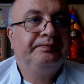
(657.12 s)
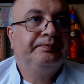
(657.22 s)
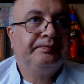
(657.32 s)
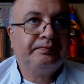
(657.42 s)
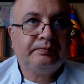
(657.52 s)

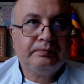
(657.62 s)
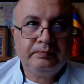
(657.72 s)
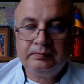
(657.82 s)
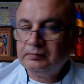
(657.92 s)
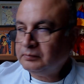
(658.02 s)

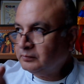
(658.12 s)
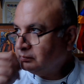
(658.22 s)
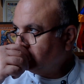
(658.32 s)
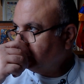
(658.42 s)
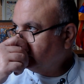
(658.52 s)

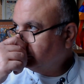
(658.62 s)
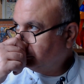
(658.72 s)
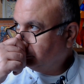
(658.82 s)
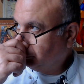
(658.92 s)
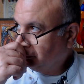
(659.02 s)

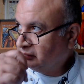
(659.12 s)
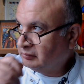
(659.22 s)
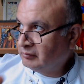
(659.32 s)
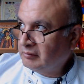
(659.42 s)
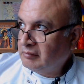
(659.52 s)
[no speech]